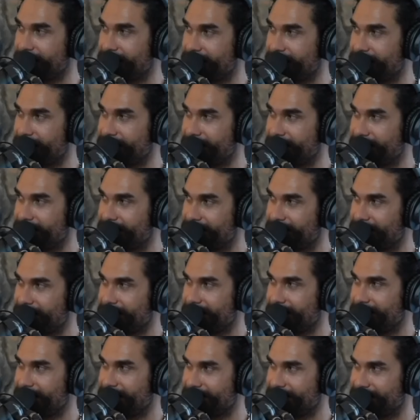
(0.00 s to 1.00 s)

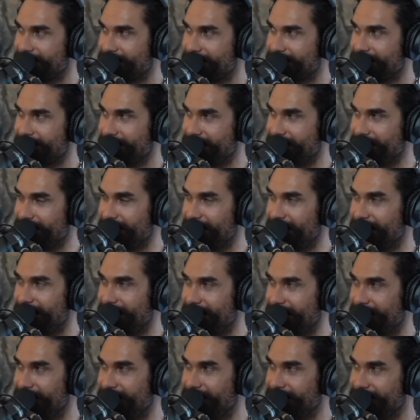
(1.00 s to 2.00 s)

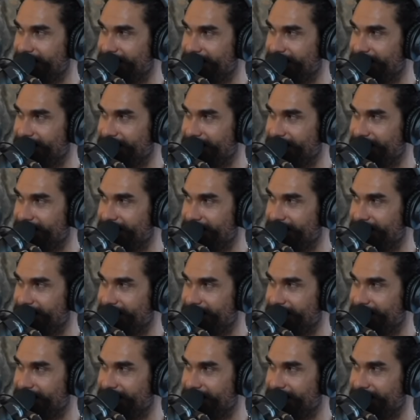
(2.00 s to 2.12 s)
The person shown says nothing.